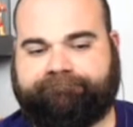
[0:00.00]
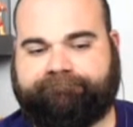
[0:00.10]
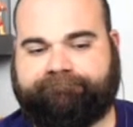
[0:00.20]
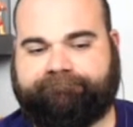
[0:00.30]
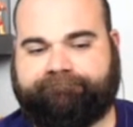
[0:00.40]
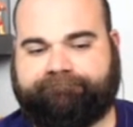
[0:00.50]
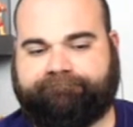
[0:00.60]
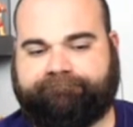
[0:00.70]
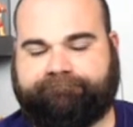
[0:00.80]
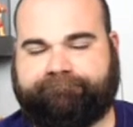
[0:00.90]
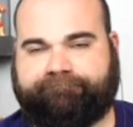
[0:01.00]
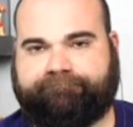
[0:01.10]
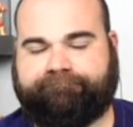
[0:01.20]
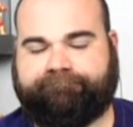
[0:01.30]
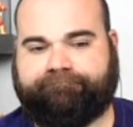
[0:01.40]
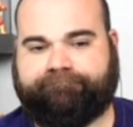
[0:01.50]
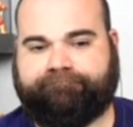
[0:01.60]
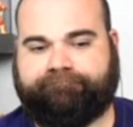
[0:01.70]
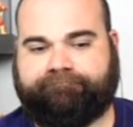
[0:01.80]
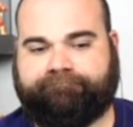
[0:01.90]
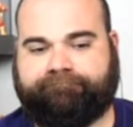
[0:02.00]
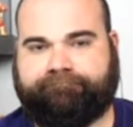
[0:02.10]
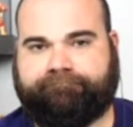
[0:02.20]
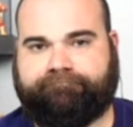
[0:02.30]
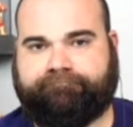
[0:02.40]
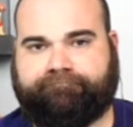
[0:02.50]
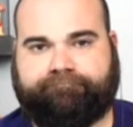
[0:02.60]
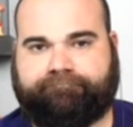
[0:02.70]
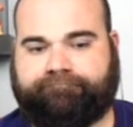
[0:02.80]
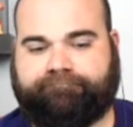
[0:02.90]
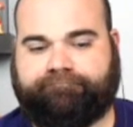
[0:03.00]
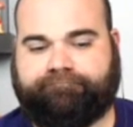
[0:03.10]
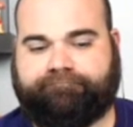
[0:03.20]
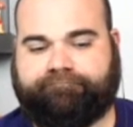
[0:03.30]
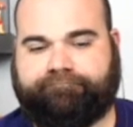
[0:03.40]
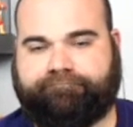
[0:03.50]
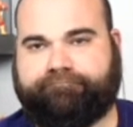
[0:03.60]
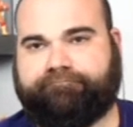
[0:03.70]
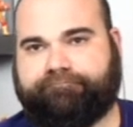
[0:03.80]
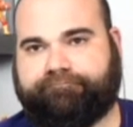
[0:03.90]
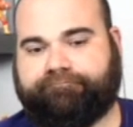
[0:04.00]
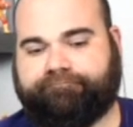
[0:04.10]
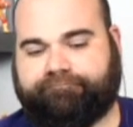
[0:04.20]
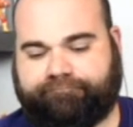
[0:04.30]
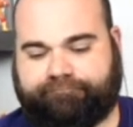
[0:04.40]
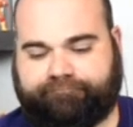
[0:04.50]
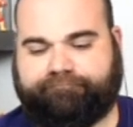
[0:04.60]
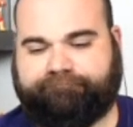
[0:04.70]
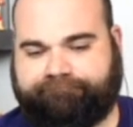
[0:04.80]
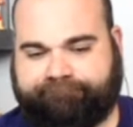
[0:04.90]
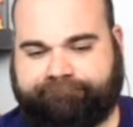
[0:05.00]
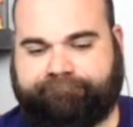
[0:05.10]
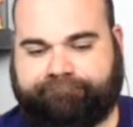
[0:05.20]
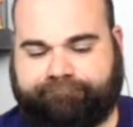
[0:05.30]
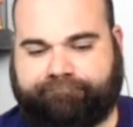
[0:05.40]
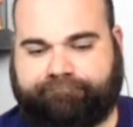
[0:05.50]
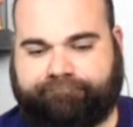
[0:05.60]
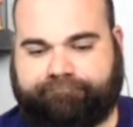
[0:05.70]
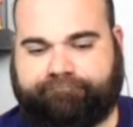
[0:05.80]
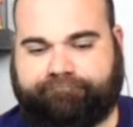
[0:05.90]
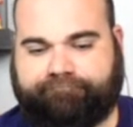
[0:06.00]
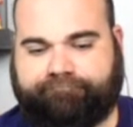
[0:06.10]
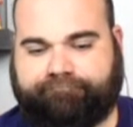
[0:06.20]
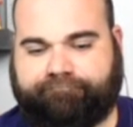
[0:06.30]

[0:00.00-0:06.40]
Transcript: [no speech]